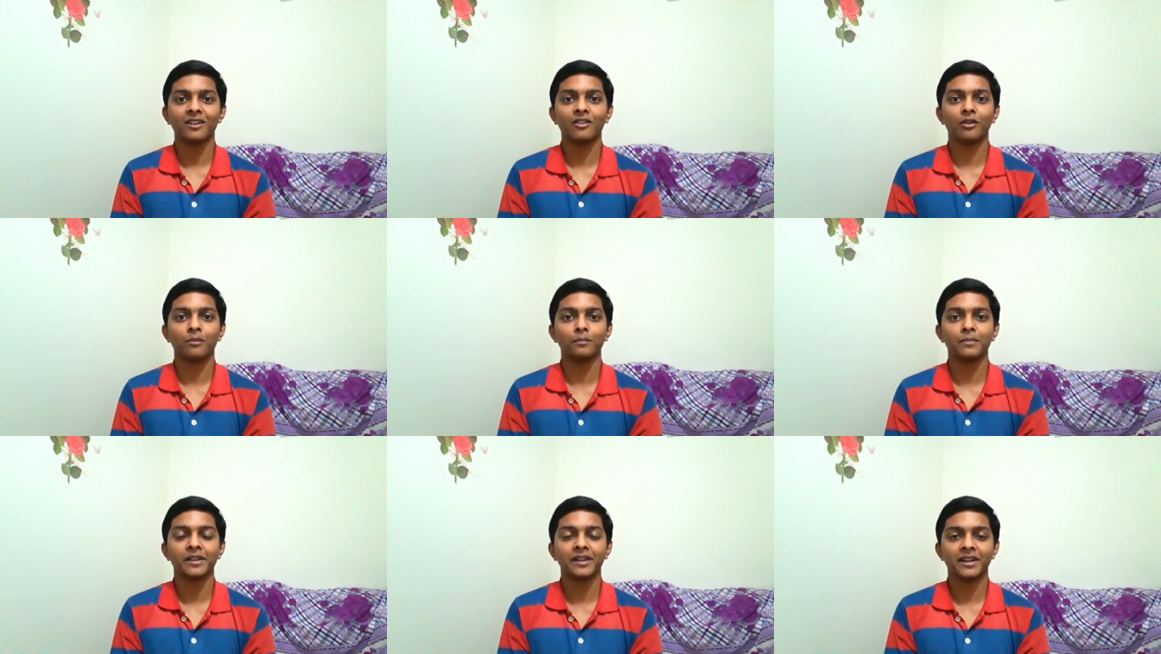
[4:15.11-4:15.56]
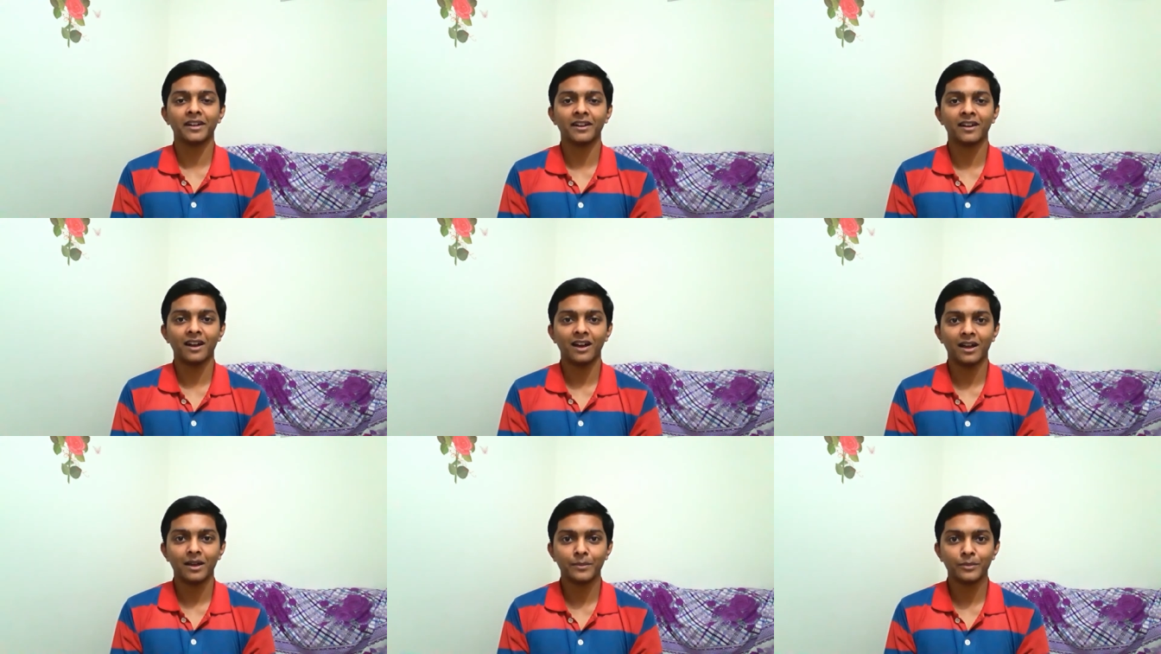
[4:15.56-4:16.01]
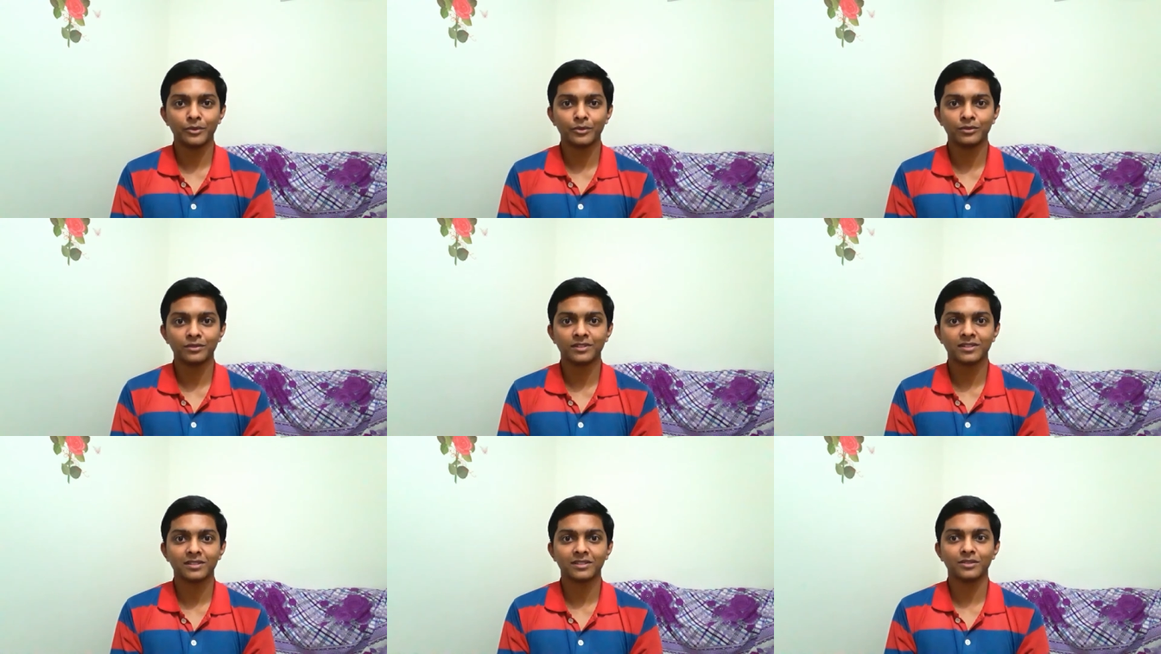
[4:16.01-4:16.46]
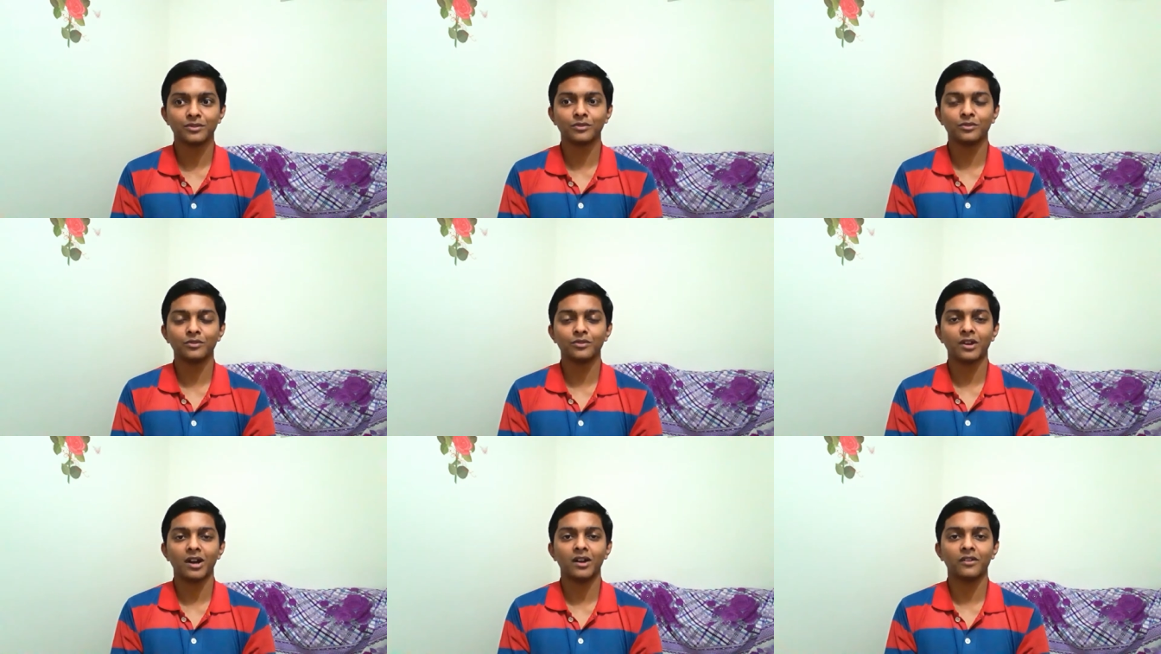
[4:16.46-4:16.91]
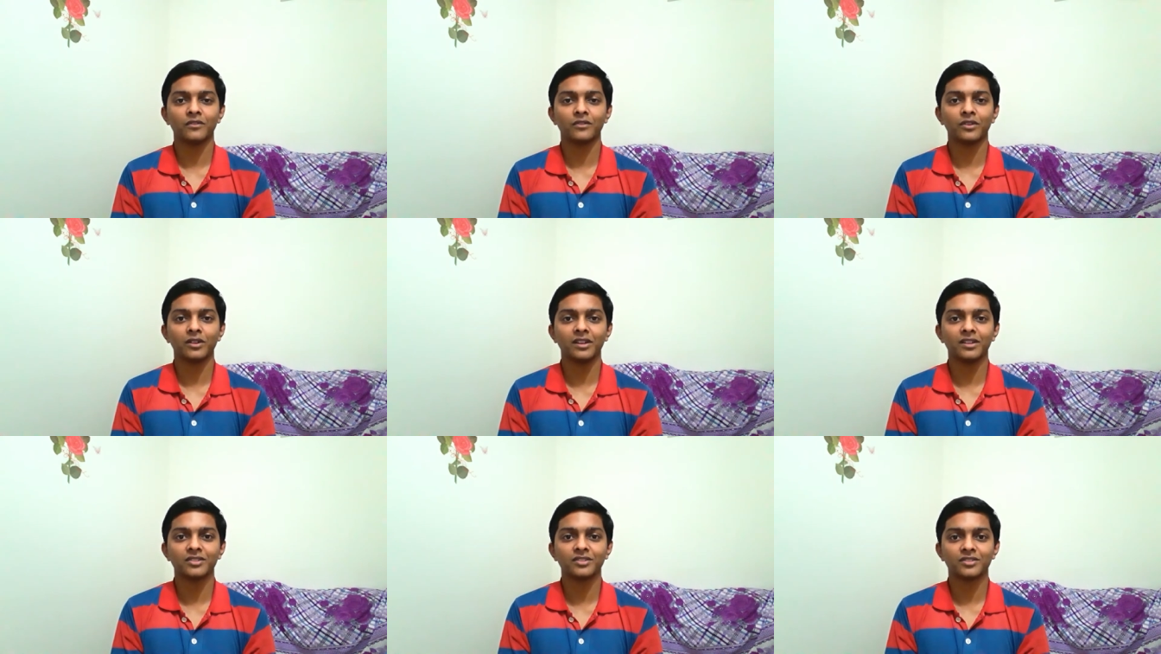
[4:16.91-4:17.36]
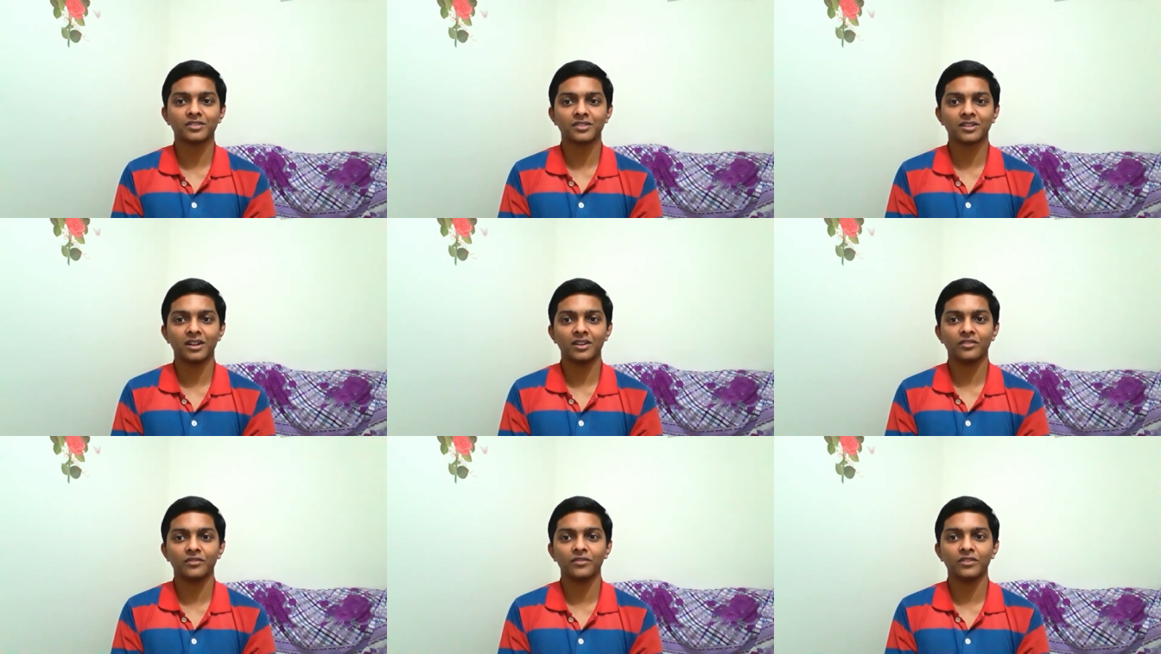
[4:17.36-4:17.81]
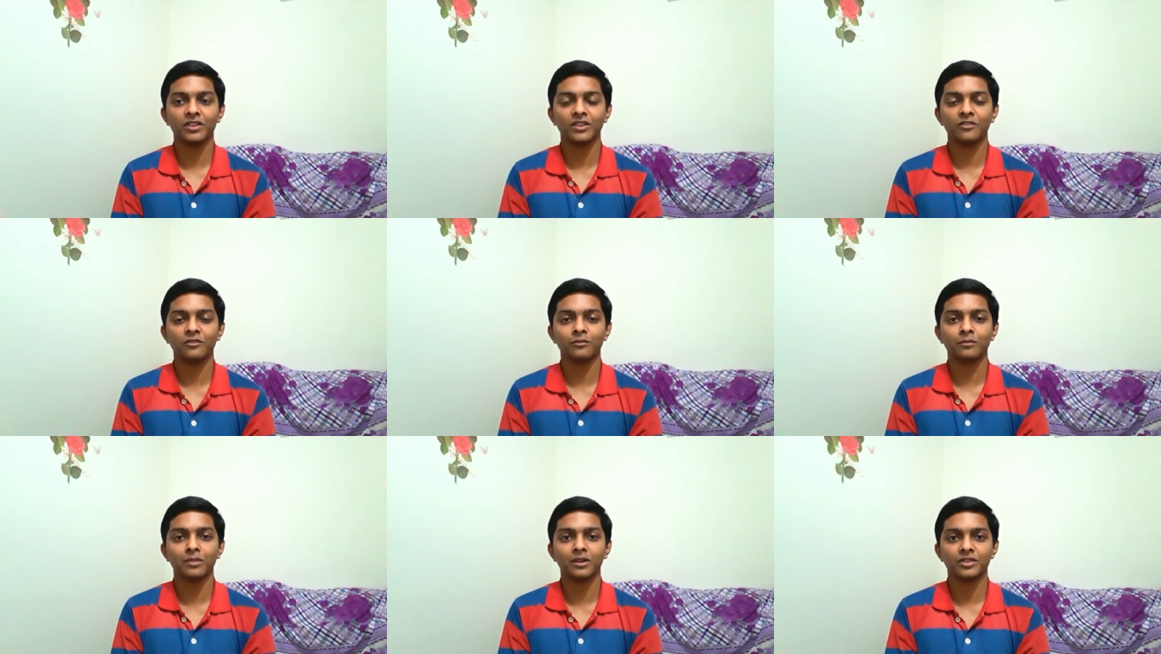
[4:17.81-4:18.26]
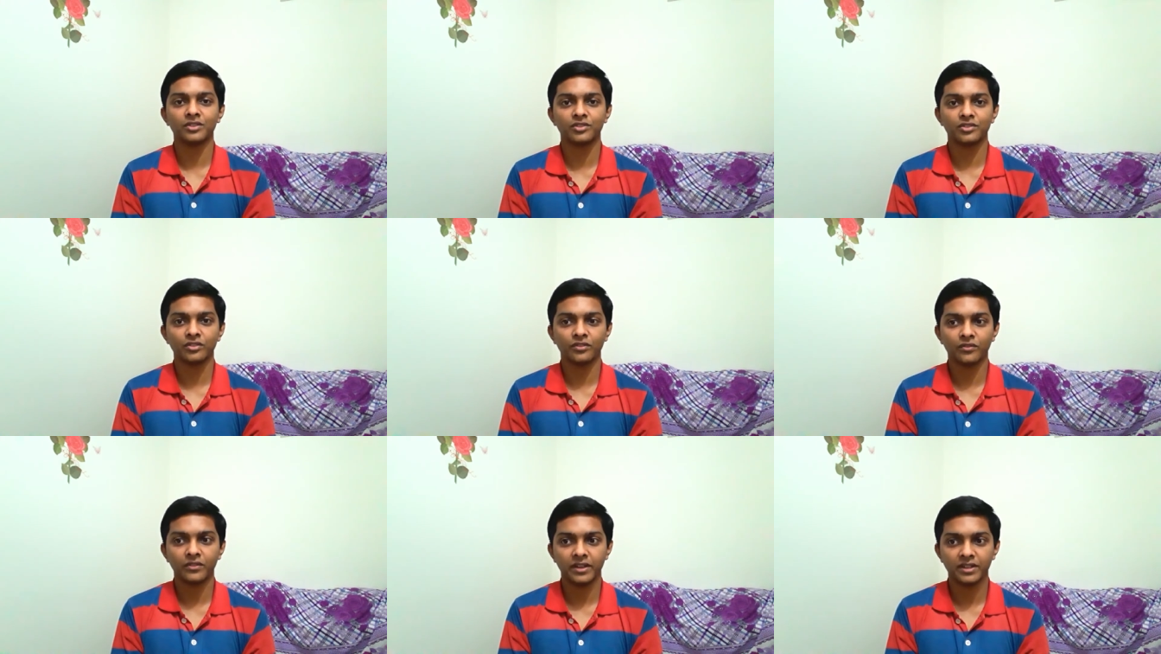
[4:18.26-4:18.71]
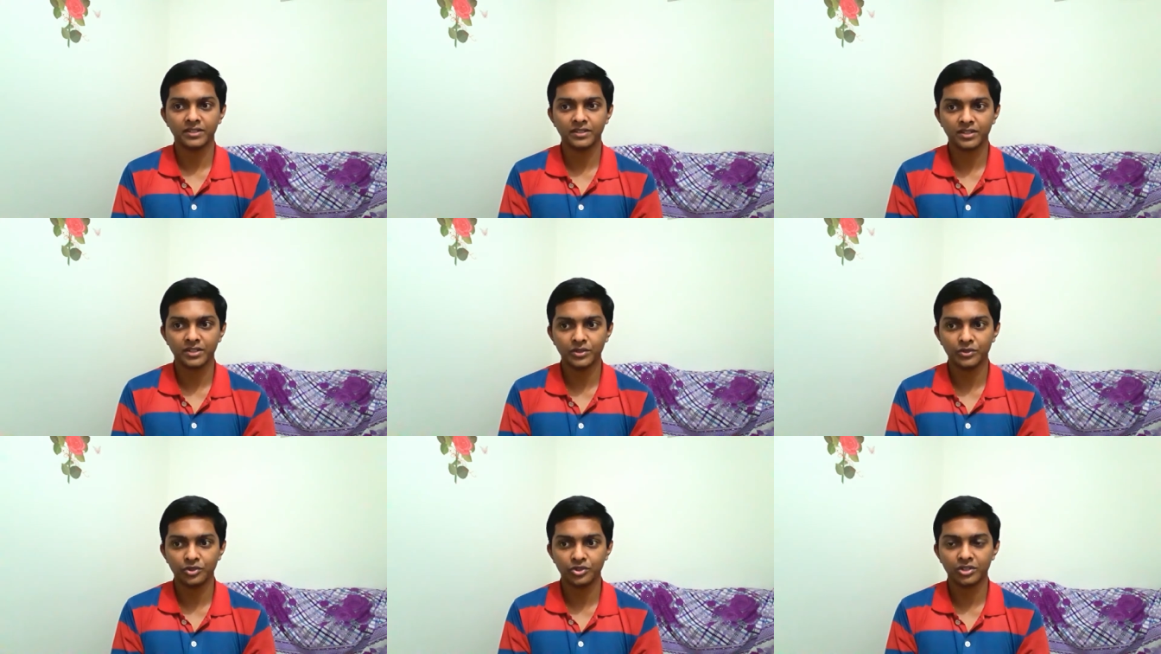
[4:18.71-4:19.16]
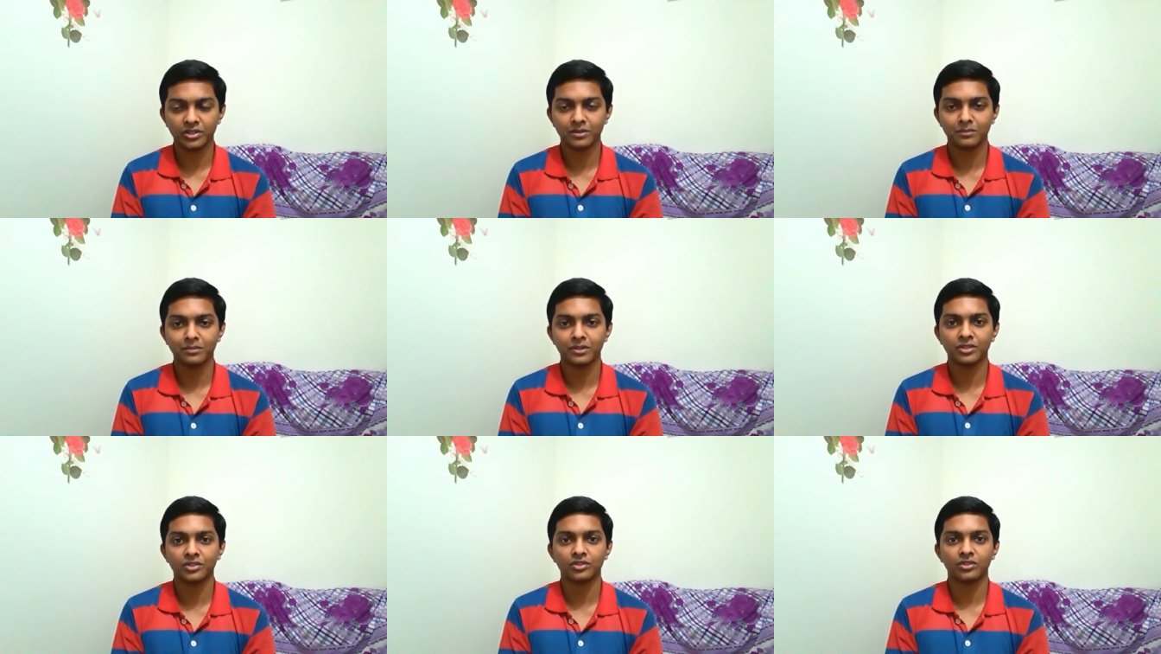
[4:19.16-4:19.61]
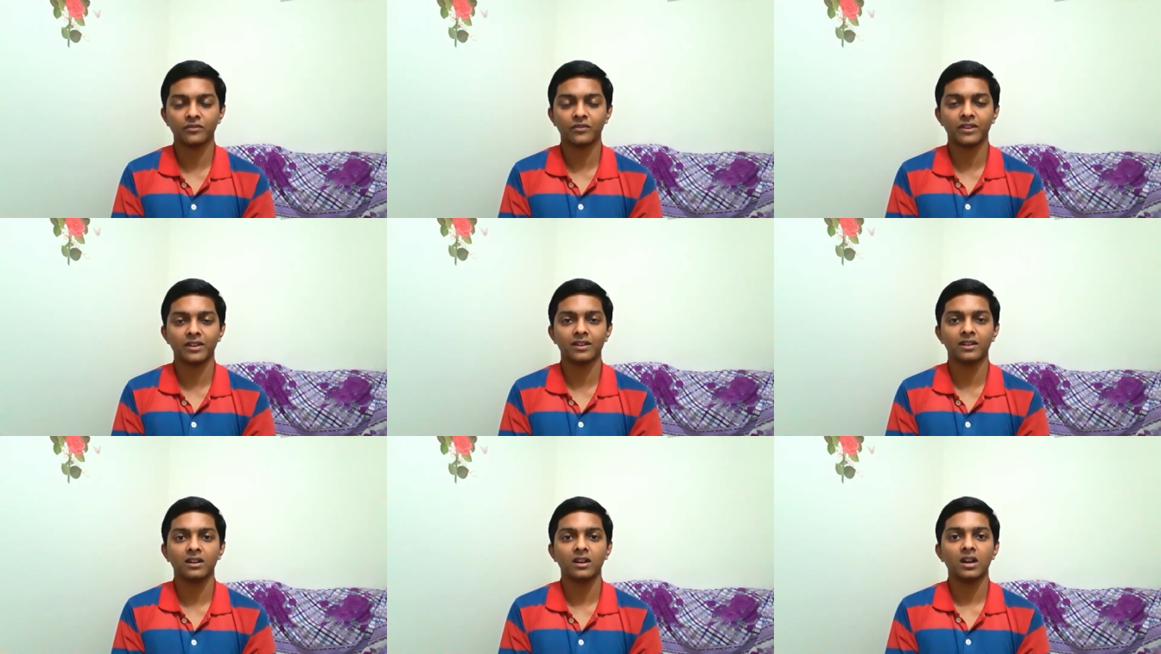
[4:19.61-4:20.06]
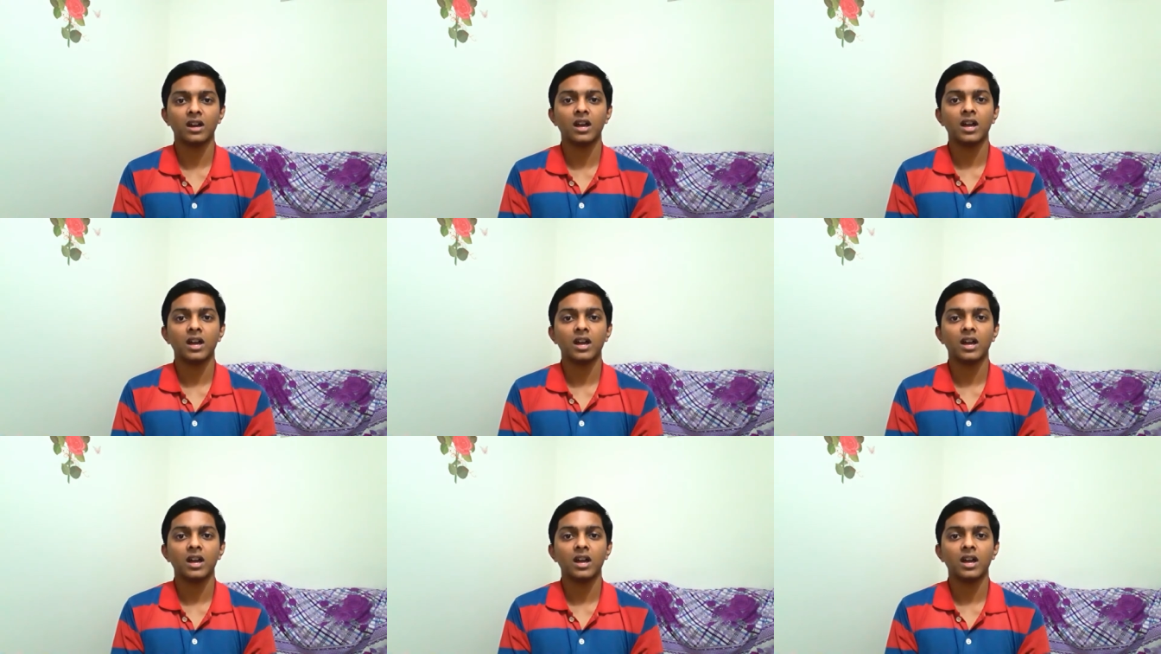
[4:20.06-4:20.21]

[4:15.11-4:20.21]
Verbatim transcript: complicated IAM roles you know you have to really just kind of give a bunch of execution bunch of a